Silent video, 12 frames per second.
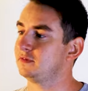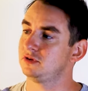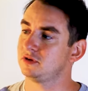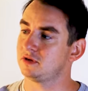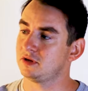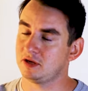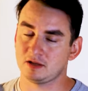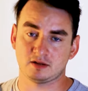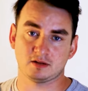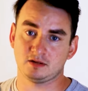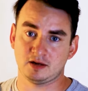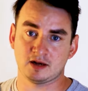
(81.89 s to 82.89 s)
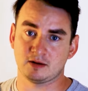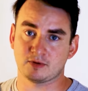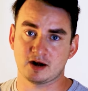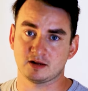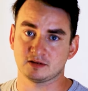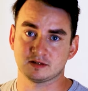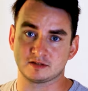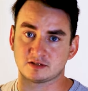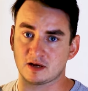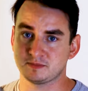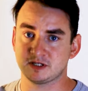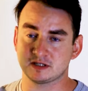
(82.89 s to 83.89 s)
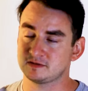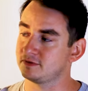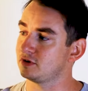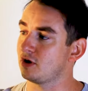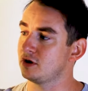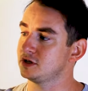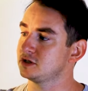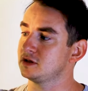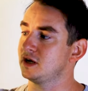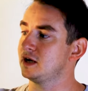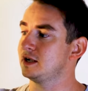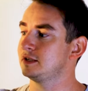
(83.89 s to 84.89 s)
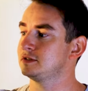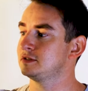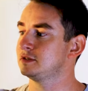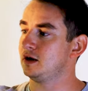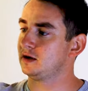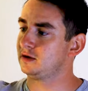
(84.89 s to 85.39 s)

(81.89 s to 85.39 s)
you could hit it right on the subjects for harsh light,